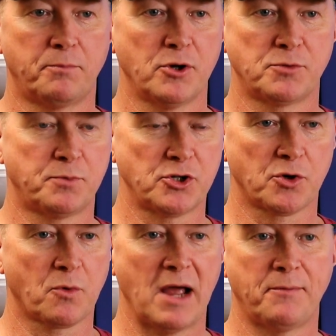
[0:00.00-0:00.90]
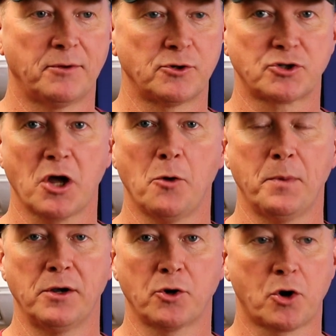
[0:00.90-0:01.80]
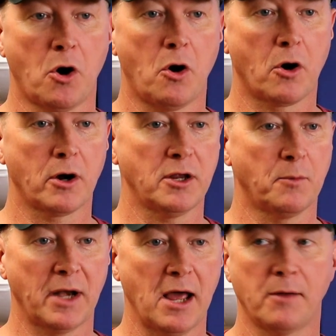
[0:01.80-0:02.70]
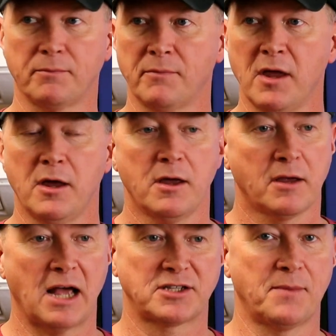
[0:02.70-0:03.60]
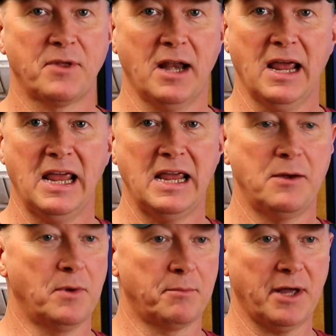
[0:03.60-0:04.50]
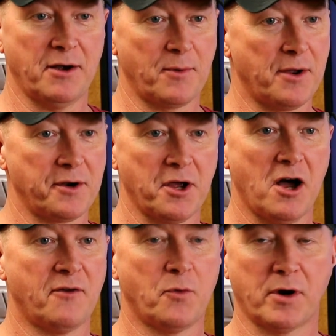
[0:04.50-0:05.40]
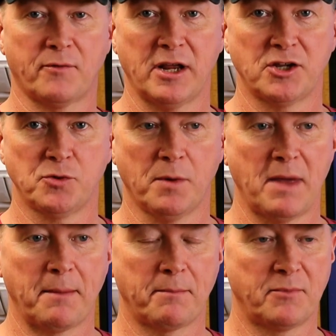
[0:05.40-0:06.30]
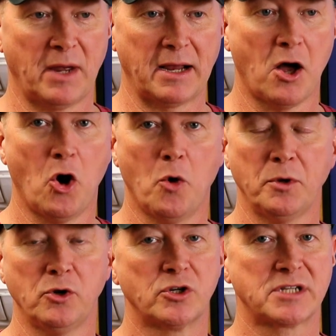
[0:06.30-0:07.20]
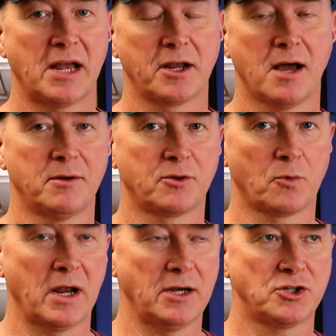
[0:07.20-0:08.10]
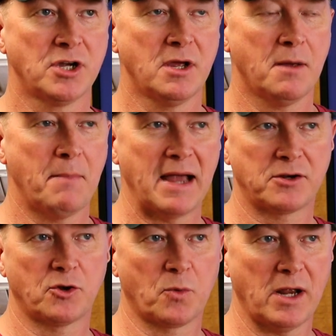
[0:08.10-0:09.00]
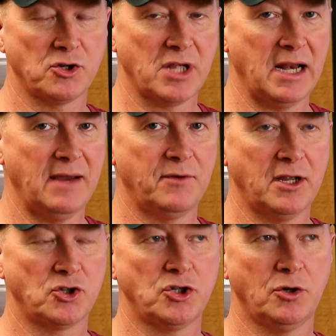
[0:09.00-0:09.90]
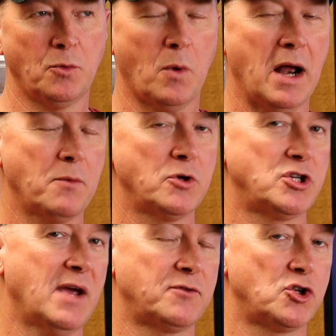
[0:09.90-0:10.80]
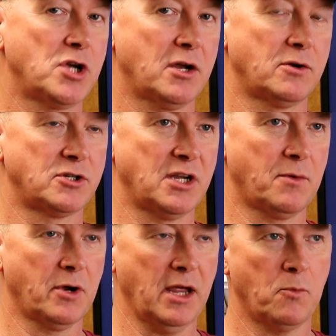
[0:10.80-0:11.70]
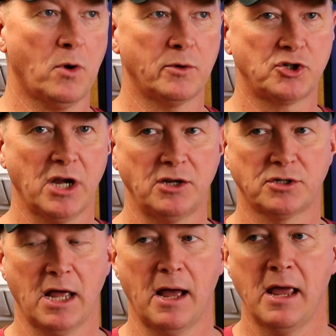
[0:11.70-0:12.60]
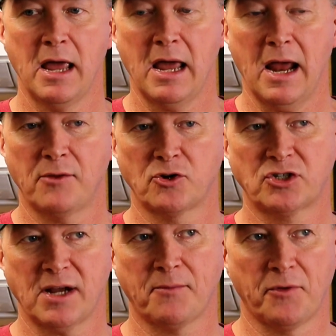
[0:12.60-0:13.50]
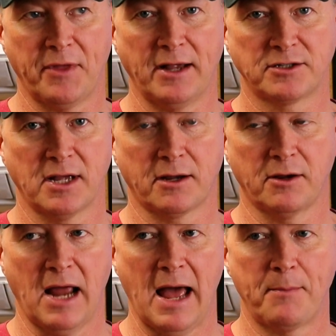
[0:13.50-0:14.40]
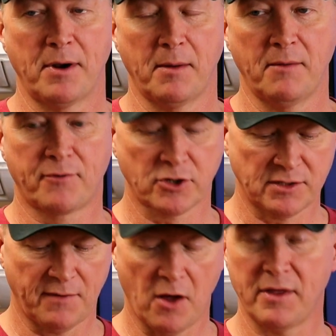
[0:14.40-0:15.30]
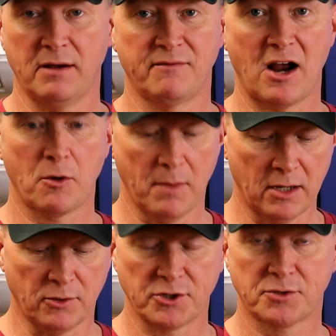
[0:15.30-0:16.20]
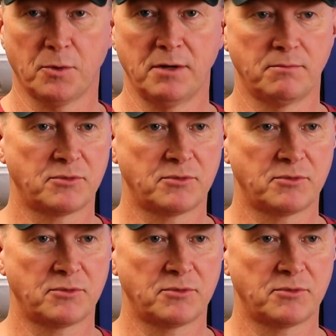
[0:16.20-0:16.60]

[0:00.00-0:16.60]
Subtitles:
put your rifle and your scope in your car, you went out and got something to eat, went and played a round of golf, whatever it is, you went back home and you decided to come back to the range that evening and shoot. Why would you have to check your zero again? What would change that? And there's several things that could happen. I mean, first of all, the environmentals, when